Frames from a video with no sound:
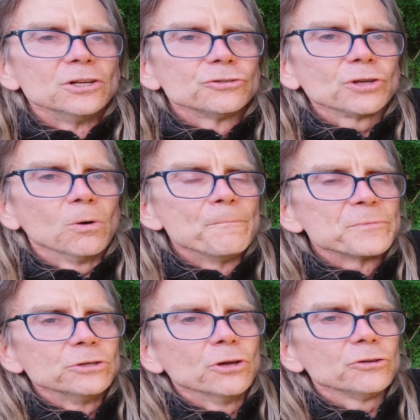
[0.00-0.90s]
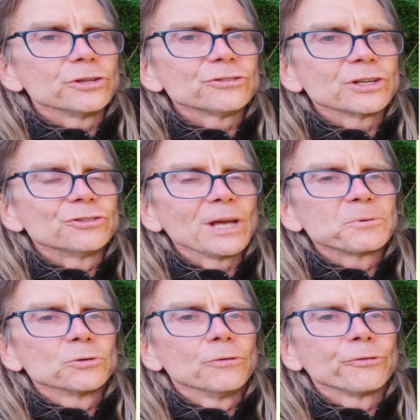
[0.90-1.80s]
So use this
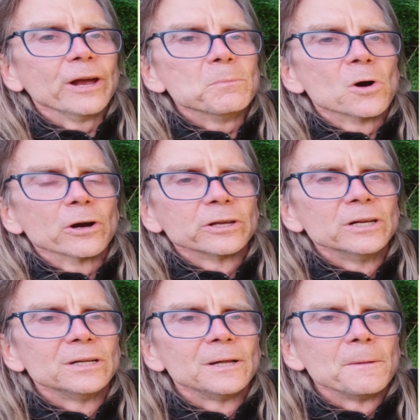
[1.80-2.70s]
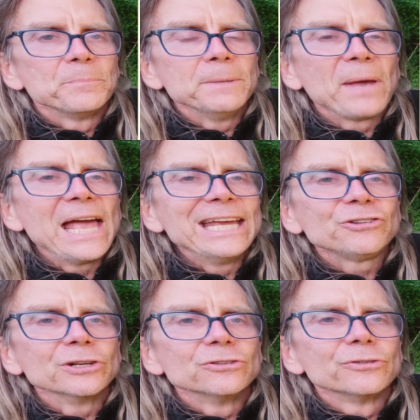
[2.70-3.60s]
conceptual framework. Be
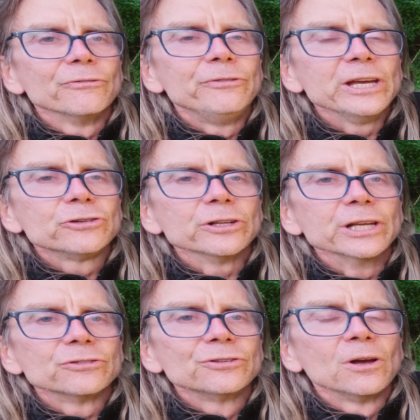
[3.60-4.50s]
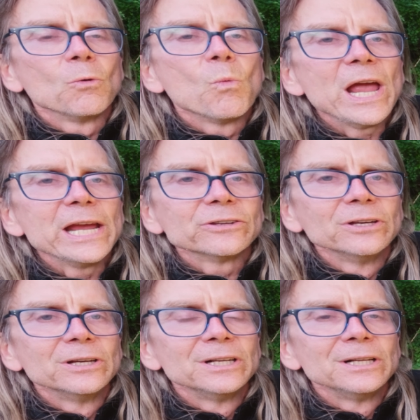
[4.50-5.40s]
patient, vigilance, wait,
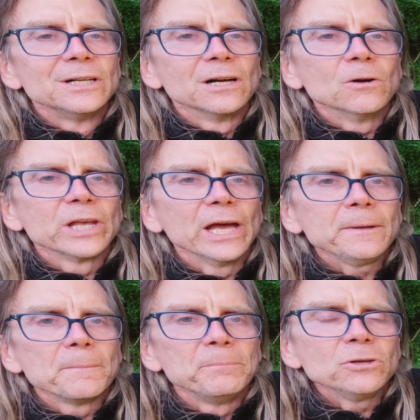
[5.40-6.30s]
okay? Be